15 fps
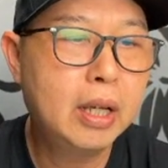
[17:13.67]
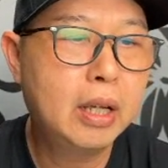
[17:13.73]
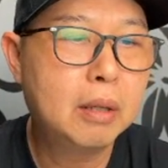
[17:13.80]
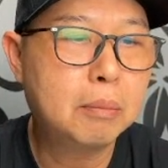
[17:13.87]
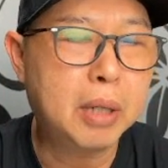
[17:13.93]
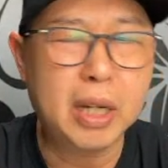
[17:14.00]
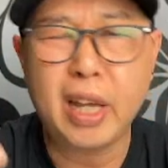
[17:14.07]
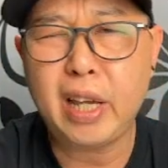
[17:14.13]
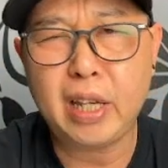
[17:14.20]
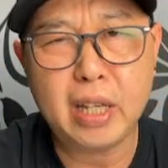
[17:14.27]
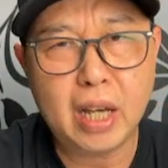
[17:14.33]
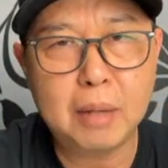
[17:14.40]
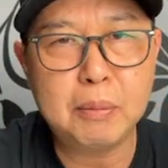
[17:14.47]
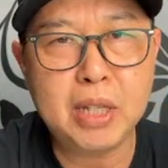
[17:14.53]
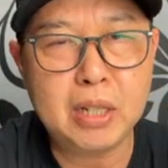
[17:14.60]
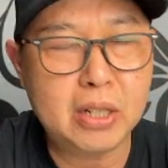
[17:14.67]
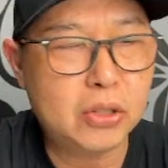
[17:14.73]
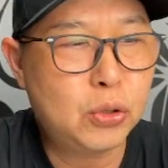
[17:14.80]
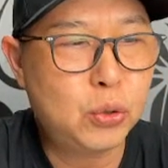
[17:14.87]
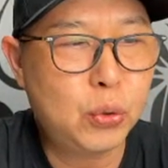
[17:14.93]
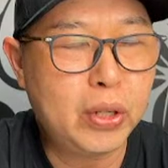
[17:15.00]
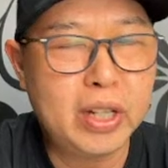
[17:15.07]
But hey, I mean,
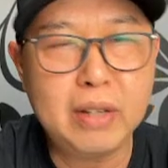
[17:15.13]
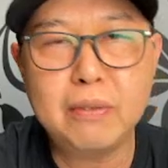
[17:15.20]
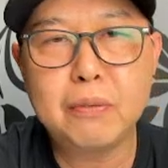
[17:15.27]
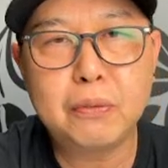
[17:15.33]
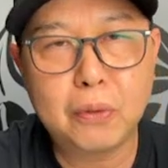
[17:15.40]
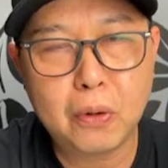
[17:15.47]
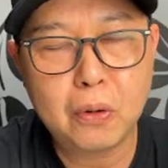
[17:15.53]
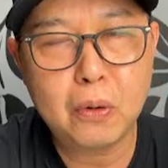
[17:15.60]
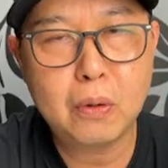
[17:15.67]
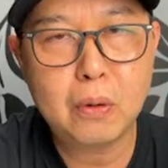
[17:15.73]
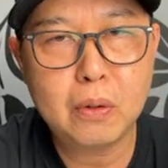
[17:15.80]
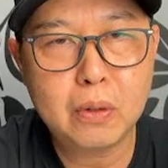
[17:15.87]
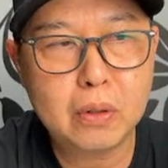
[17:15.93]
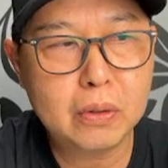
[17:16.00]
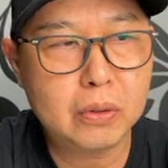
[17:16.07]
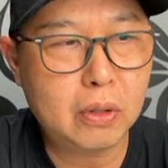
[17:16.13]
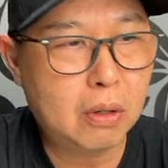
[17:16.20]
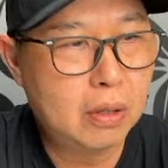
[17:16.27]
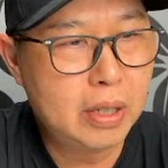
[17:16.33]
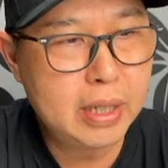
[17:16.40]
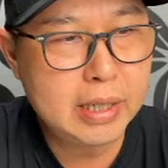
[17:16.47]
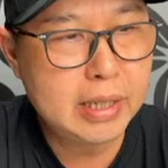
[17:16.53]
it's $24 or
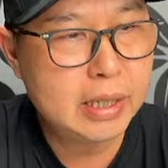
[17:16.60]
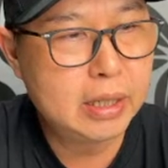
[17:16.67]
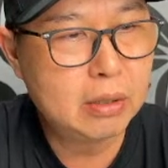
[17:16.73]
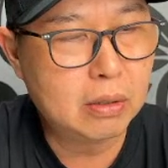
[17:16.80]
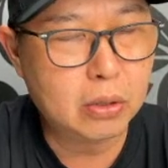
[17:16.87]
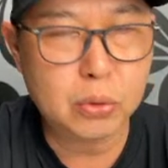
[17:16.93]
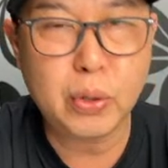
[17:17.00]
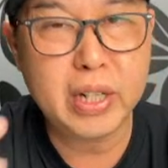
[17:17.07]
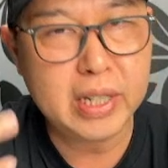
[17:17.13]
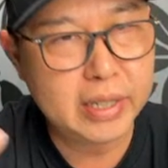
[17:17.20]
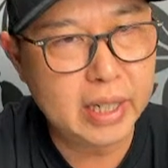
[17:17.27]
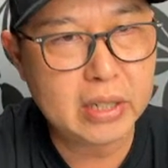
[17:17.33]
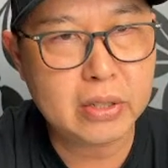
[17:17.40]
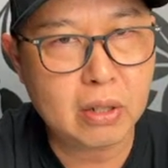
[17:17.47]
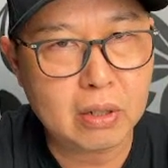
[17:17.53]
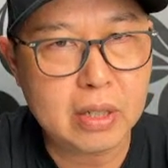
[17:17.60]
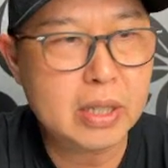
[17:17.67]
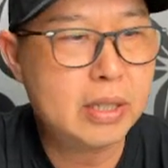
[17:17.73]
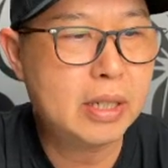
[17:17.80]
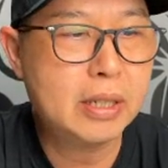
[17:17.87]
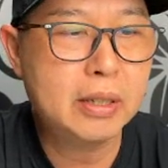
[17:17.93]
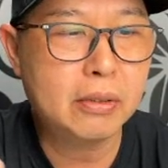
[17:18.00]

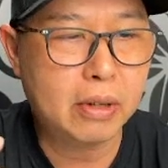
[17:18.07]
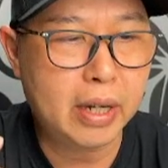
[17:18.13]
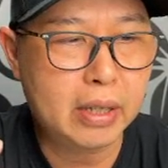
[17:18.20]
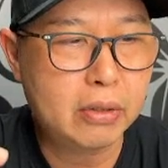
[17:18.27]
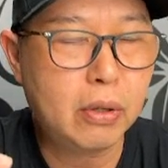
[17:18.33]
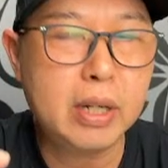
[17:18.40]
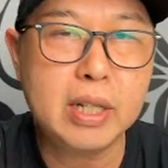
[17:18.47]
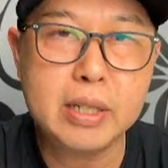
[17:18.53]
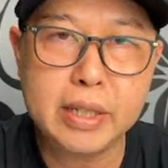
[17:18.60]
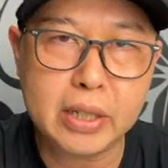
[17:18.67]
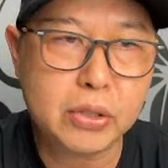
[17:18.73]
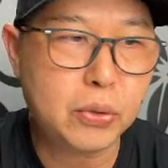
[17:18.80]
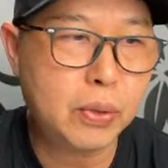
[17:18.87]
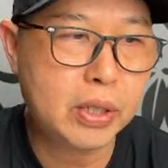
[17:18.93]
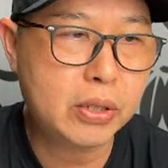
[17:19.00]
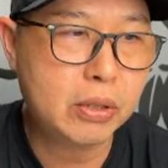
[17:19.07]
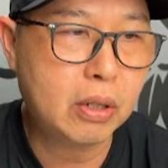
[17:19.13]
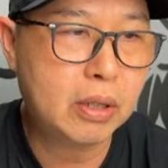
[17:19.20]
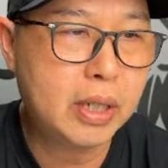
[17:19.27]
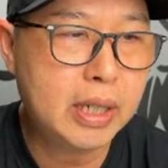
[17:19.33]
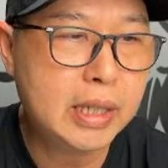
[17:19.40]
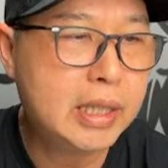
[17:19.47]
$26, right? 26 US
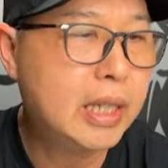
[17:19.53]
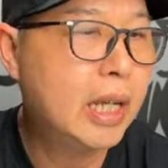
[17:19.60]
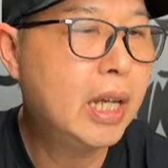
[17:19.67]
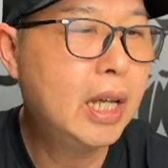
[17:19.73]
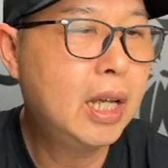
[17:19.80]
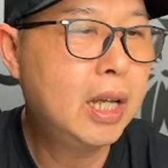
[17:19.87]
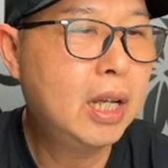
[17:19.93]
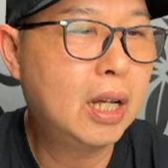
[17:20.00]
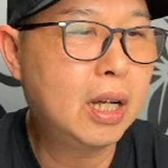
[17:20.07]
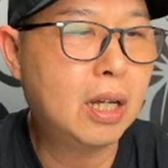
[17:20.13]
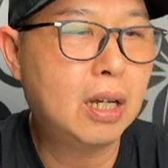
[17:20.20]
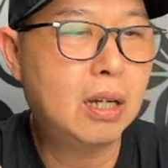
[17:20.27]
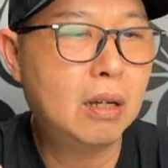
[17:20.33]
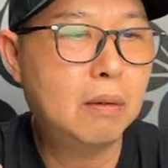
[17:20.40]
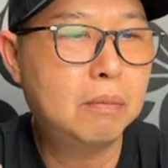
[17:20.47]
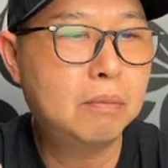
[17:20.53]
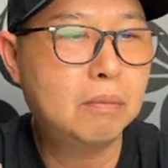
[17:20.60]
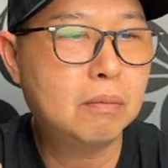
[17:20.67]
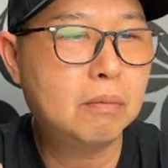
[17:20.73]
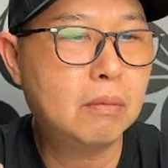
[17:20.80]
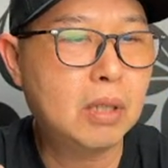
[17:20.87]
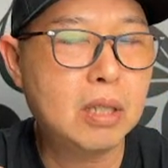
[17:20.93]
dollars
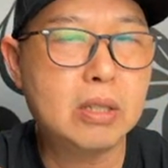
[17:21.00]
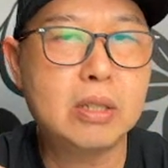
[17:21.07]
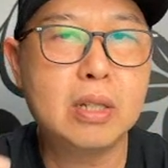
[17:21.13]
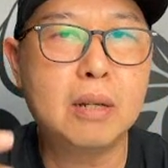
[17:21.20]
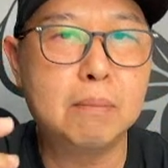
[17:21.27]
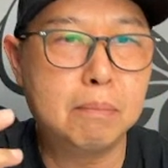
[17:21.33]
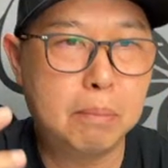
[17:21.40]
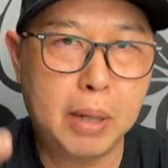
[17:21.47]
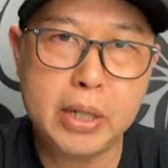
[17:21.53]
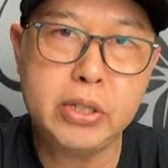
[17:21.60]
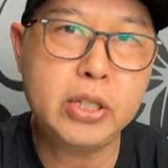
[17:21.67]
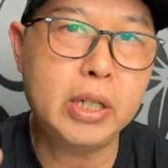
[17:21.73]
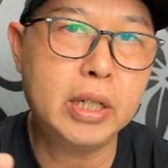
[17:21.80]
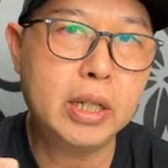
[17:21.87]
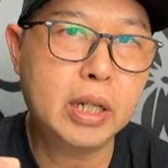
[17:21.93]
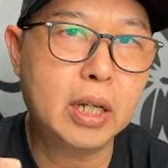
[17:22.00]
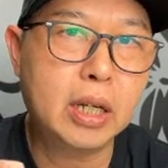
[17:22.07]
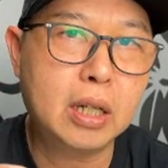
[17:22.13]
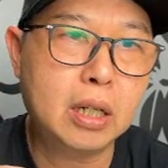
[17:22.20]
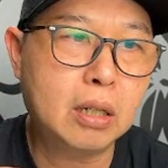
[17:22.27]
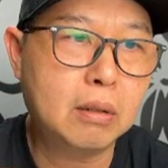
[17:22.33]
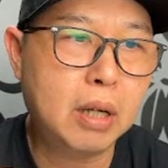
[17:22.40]
is a budget
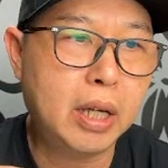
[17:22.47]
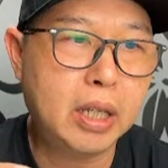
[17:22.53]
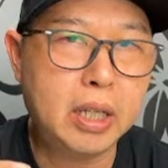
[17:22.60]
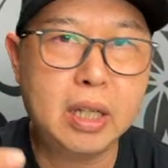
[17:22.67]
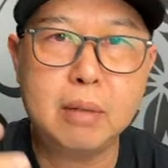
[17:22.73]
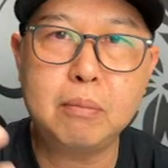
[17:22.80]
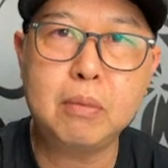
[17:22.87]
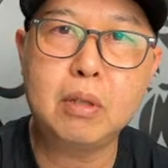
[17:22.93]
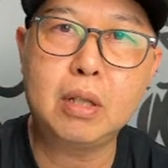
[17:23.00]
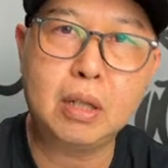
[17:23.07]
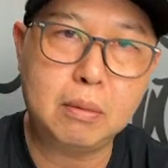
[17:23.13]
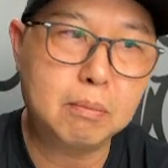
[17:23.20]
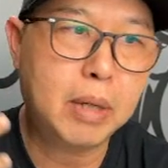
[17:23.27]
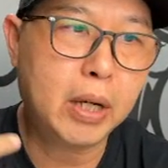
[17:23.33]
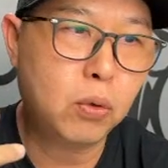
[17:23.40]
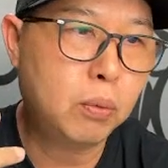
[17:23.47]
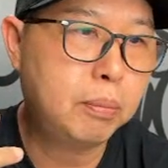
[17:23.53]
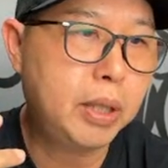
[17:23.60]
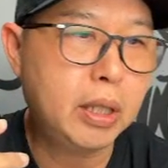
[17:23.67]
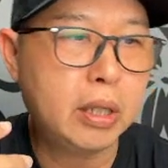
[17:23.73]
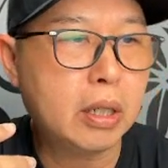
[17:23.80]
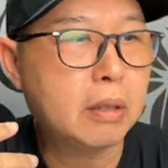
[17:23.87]
IEM in my
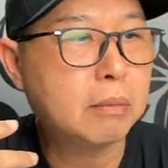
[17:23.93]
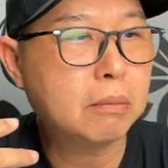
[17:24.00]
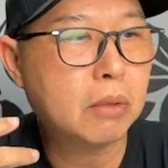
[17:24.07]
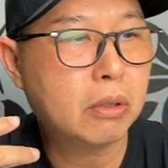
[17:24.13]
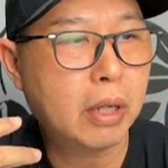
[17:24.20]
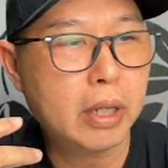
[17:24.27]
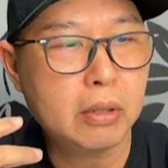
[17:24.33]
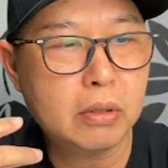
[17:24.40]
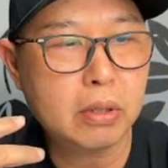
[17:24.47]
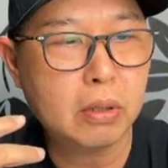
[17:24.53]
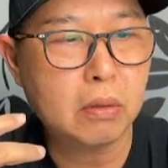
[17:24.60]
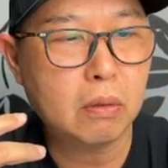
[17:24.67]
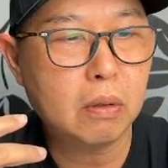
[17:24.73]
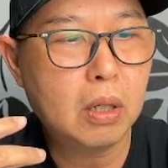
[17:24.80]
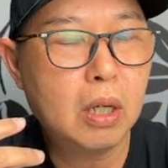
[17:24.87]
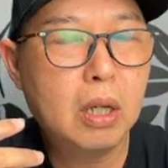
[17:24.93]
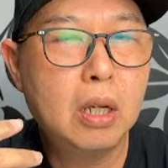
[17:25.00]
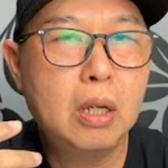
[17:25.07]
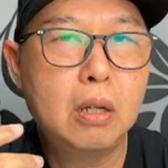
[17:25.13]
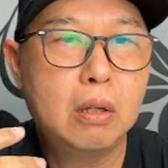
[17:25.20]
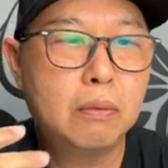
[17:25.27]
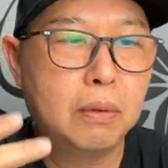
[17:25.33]
opinion, right? So
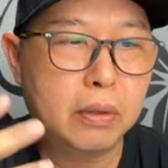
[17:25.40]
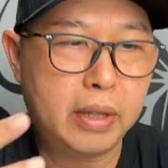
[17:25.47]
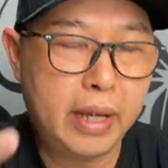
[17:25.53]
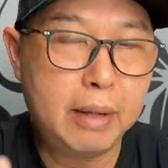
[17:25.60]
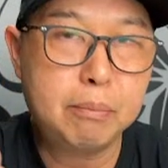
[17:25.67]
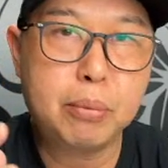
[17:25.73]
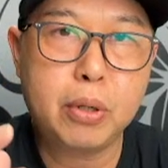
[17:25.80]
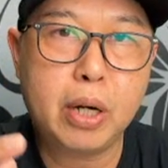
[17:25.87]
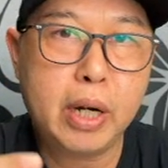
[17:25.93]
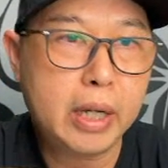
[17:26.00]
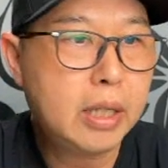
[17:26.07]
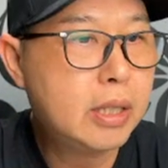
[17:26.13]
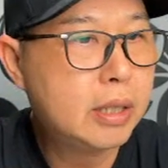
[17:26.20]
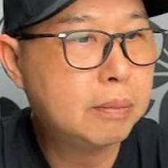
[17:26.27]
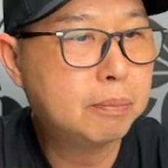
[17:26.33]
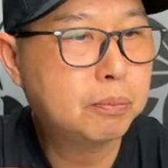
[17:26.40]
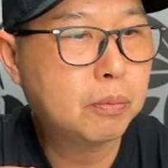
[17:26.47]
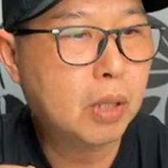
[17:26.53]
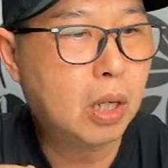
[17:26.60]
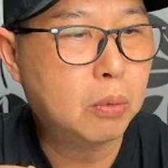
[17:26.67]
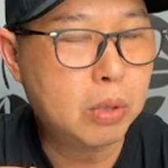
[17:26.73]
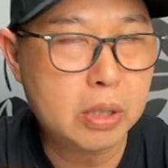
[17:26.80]
for that price,
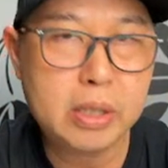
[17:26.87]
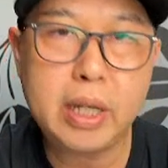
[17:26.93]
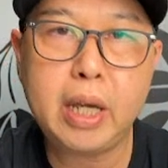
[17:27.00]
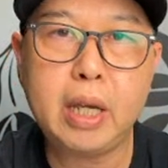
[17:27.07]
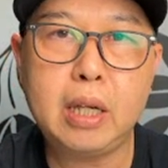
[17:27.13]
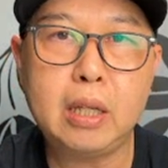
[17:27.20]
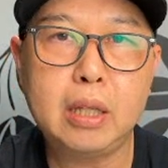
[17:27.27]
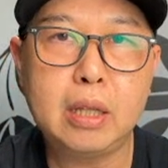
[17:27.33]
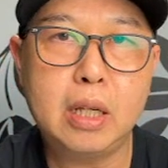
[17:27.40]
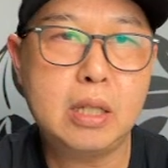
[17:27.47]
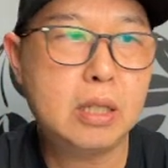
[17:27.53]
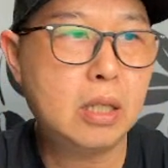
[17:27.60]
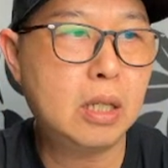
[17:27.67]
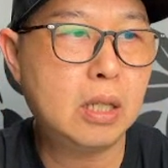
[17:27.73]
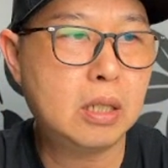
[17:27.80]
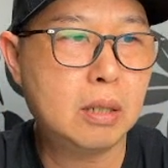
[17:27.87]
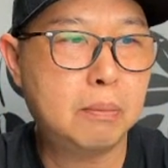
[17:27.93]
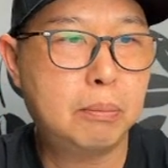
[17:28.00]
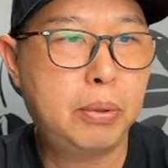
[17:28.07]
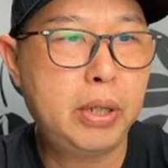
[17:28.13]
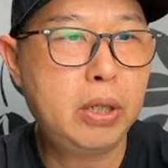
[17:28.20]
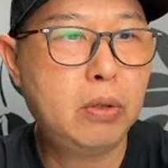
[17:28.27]
I would say this is a
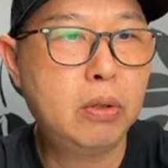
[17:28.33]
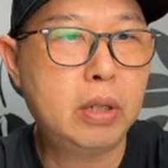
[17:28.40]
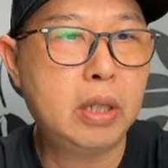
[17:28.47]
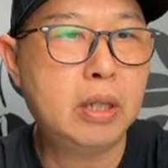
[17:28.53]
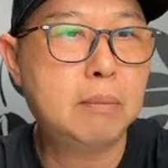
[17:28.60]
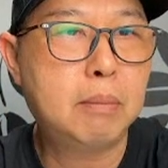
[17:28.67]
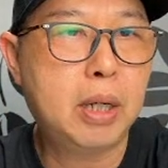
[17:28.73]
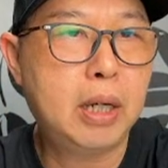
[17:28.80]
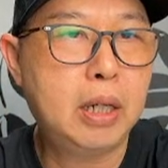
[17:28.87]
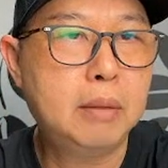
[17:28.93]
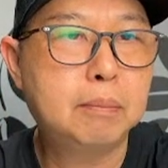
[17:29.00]
pretty good earbud